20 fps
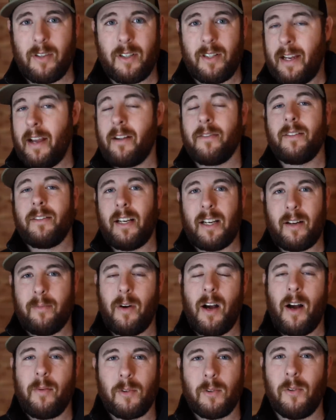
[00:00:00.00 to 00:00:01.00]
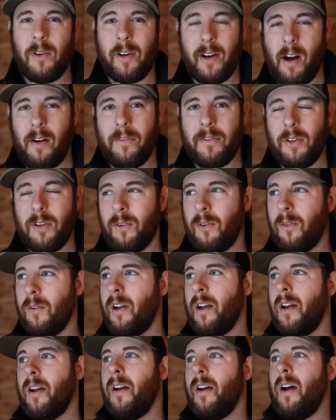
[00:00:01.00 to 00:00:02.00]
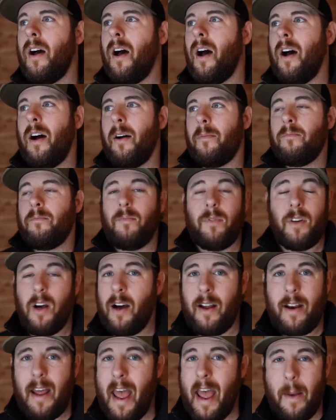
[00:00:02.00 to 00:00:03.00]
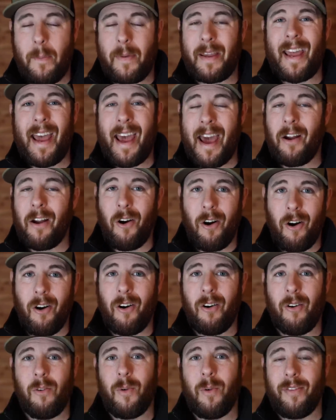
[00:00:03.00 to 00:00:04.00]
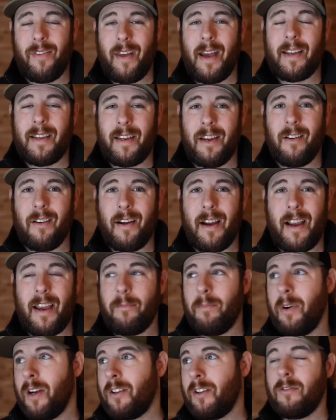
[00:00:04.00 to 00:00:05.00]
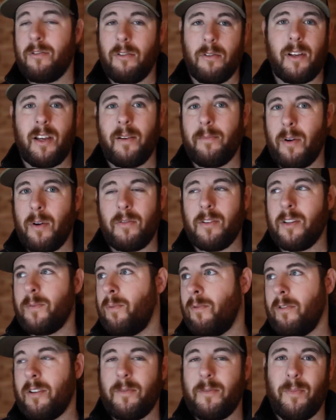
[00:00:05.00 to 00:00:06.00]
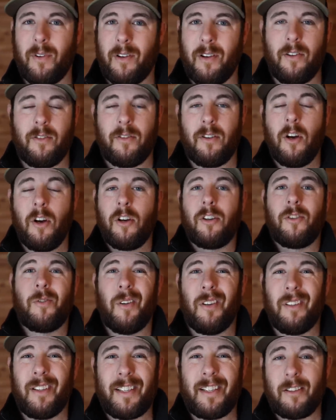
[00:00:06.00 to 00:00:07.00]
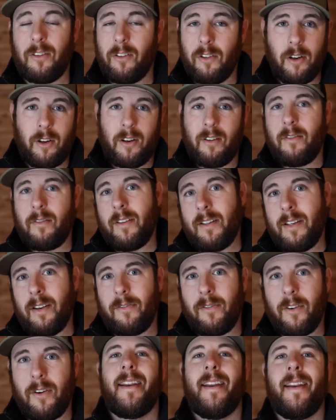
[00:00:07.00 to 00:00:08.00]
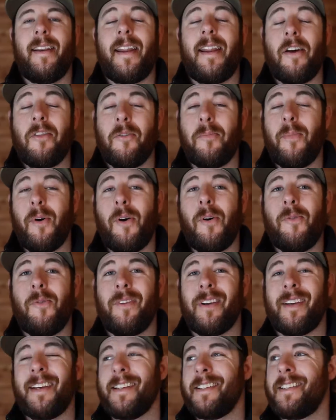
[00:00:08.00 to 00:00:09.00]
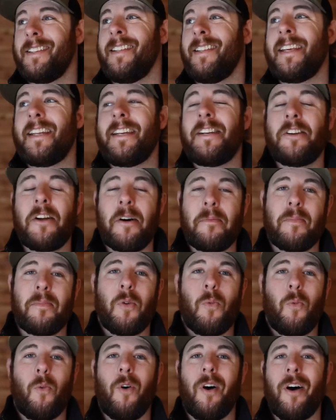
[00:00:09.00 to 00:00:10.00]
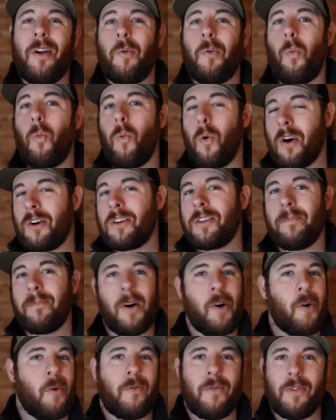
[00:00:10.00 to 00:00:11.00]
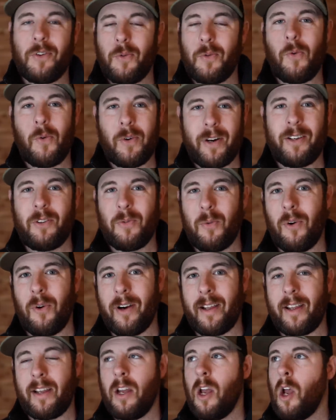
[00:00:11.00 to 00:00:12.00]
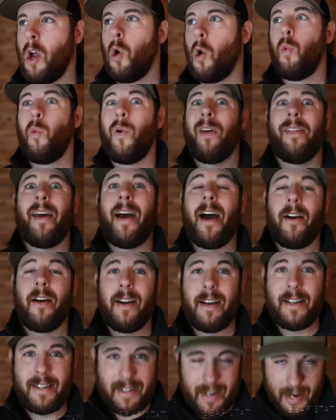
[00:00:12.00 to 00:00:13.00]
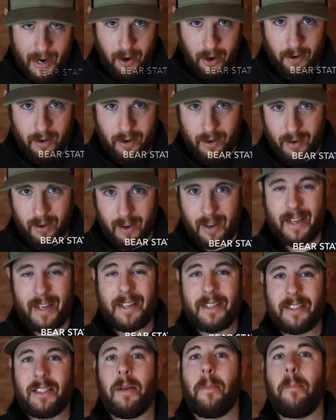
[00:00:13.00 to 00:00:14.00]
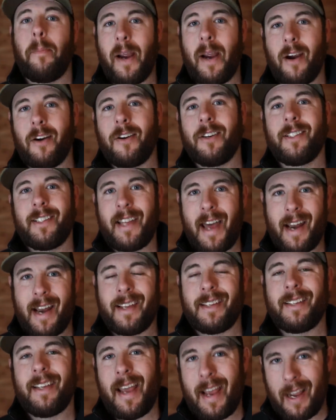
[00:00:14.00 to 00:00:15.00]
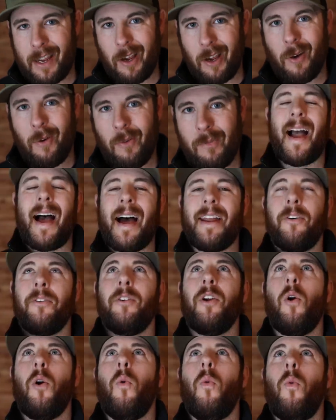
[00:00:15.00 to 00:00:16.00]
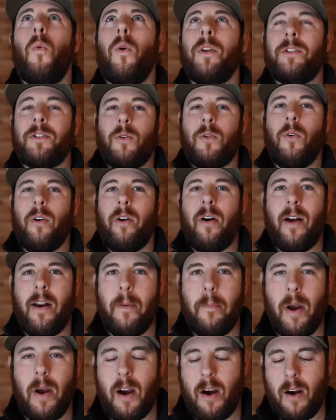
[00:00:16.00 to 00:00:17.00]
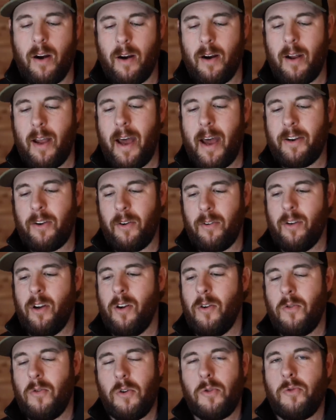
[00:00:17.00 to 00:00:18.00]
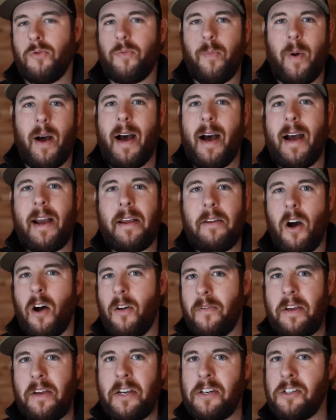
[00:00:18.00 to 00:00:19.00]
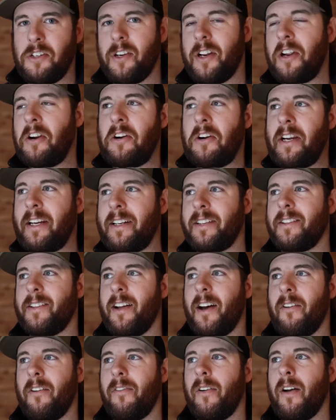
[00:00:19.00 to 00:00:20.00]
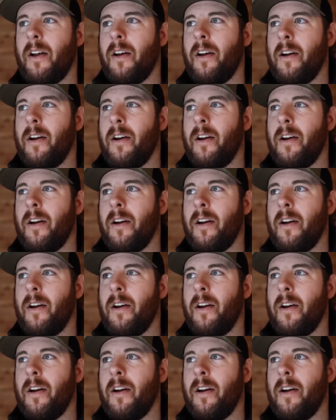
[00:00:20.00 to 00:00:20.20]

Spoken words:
It sounds like a bomb going off too. I'm not happy at all with that Gearhead, but you do get bonus points because you at least look different. Now the bow that gets the number one worst bow for 2020, without a doubt, is the Bear Status Echo. I don't know what's going on at Bear. I don't know who's behind all the engineering and stuff.